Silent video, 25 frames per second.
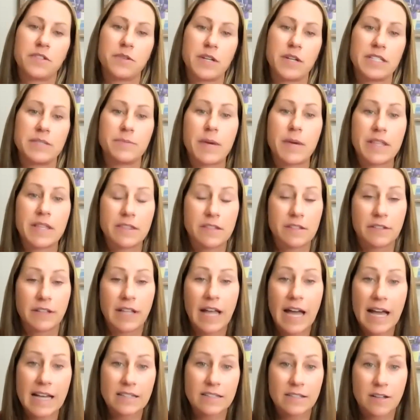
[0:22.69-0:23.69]
So I spent the
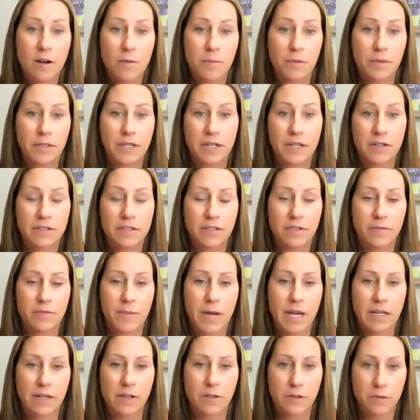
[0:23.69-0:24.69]
last couple years of
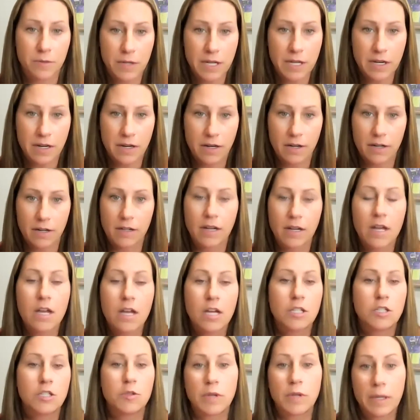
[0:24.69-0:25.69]
my career
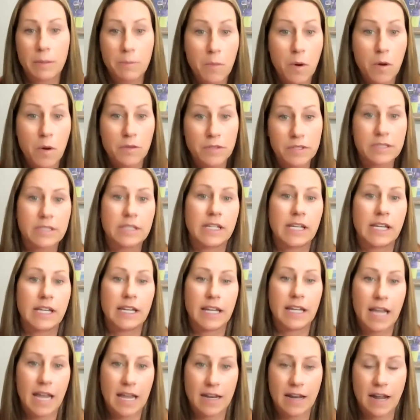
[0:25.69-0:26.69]
doing
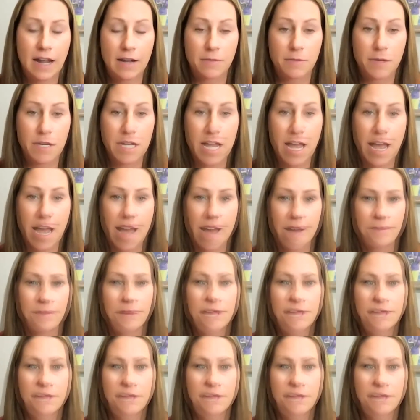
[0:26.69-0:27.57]
mostly canine rehab.